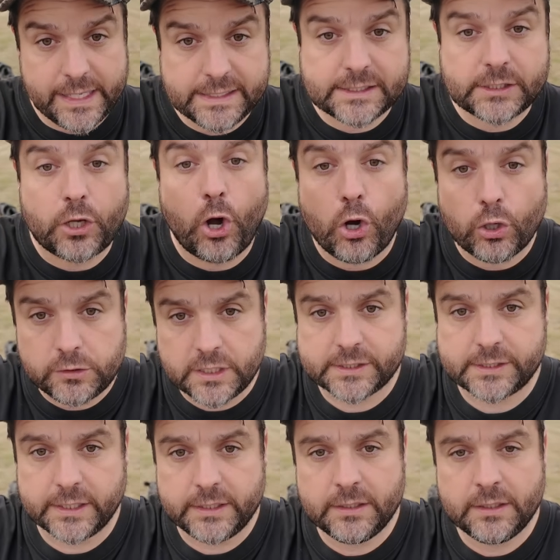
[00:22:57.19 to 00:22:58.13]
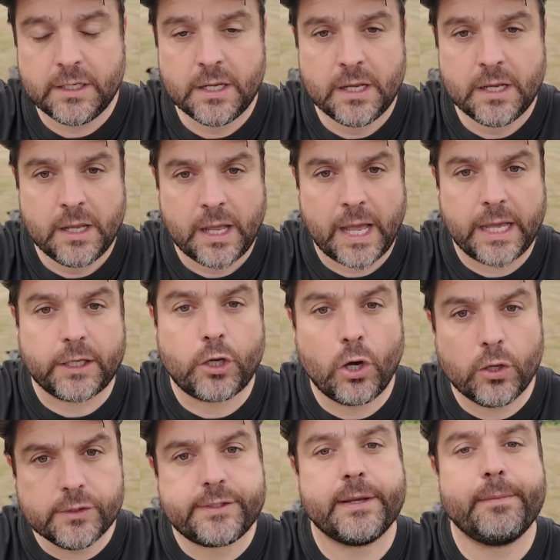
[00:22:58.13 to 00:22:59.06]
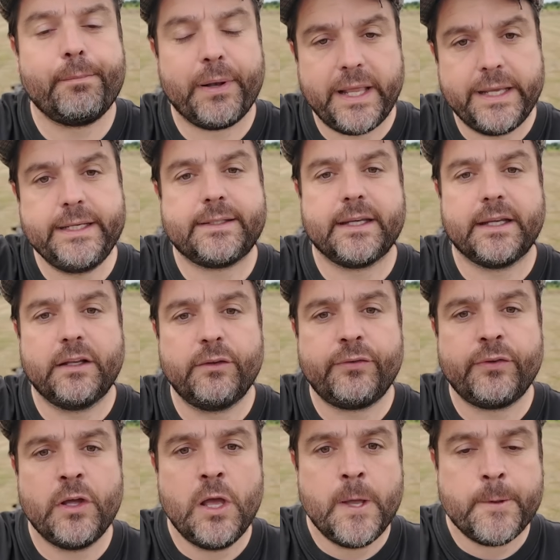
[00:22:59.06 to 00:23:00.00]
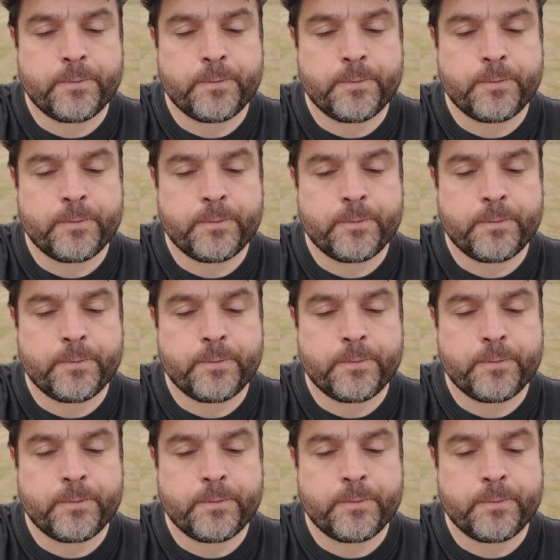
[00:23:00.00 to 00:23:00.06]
is cognizant and contemplative